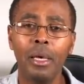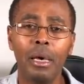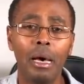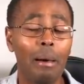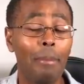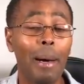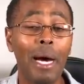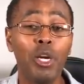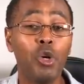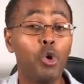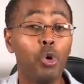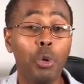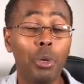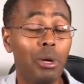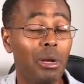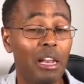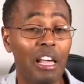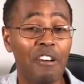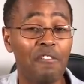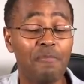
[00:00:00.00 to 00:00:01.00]
a man who
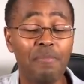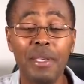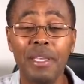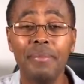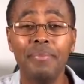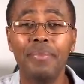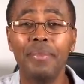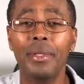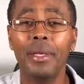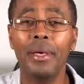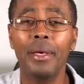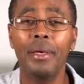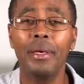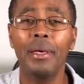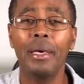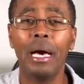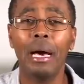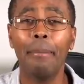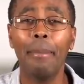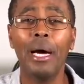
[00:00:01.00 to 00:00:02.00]
will love me,
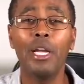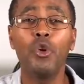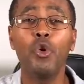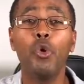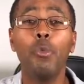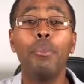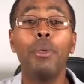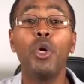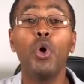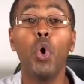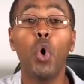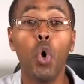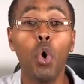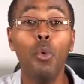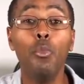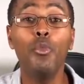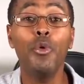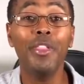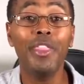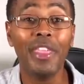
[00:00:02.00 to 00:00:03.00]
a man who will be
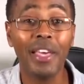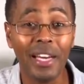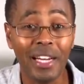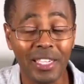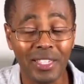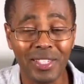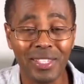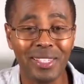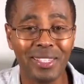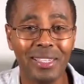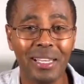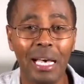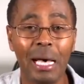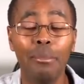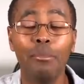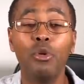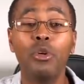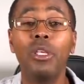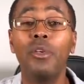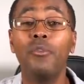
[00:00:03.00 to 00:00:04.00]
home with us.
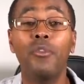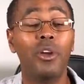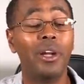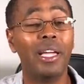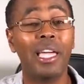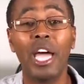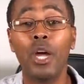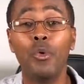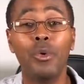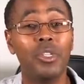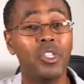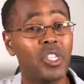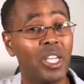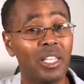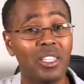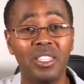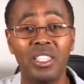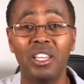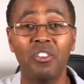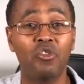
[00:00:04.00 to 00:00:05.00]
I'm looking for a guy who is
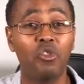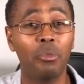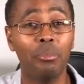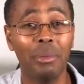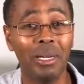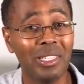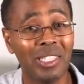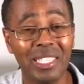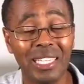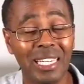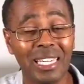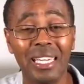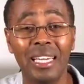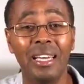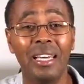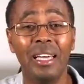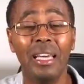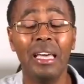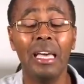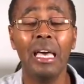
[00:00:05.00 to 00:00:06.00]
sexy and romantic,
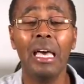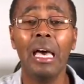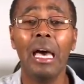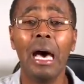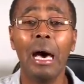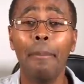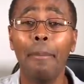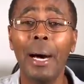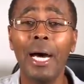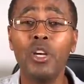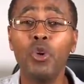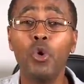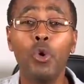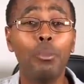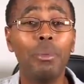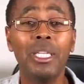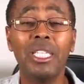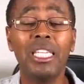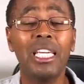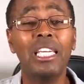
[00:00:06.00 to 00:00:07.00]
a man who
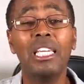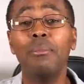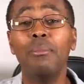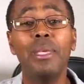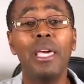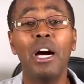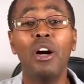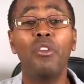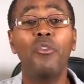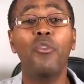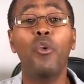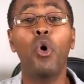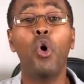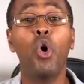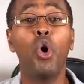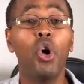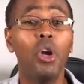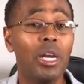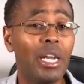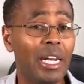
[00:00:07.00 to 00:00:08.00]
will be taking me out for
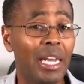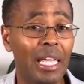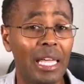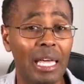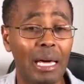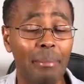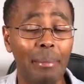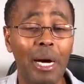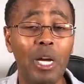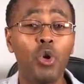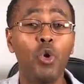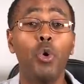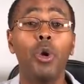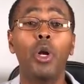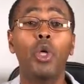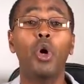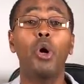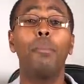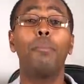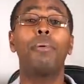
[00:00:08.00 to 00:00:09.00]
holiday, a man who
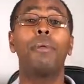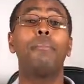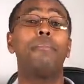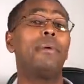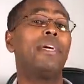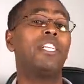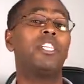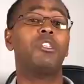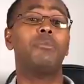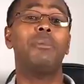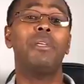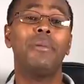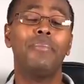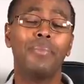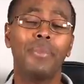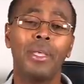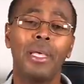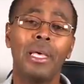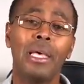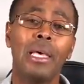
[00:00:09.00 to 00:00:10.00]
will compliment me.
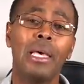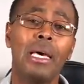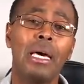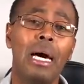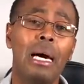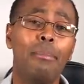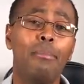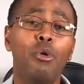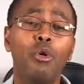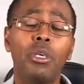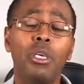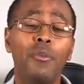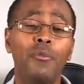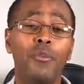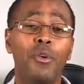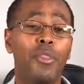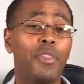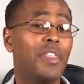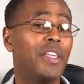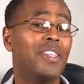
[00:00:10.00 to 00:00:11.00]
I'm looking
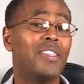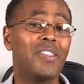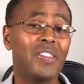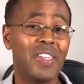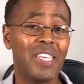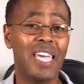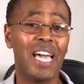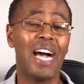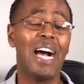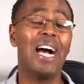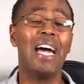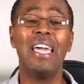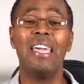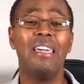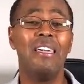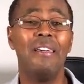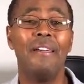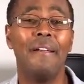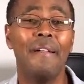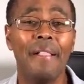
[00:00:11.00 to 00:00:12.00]
for this guy.
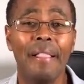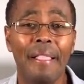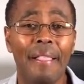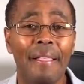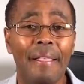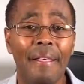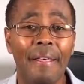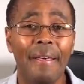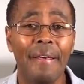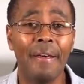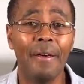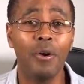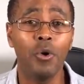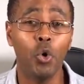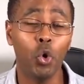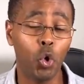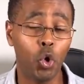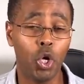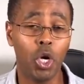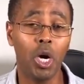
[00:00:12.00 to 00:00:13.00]

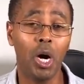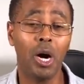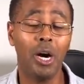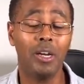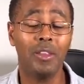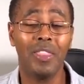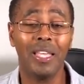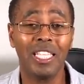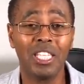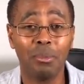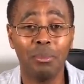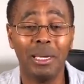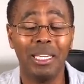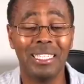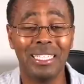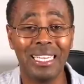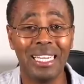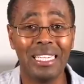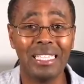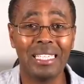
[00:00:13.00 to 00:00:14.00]
Oh God, that's my
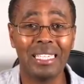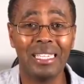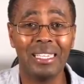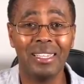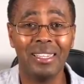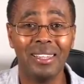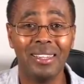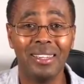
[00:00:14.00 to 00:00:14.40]
taste.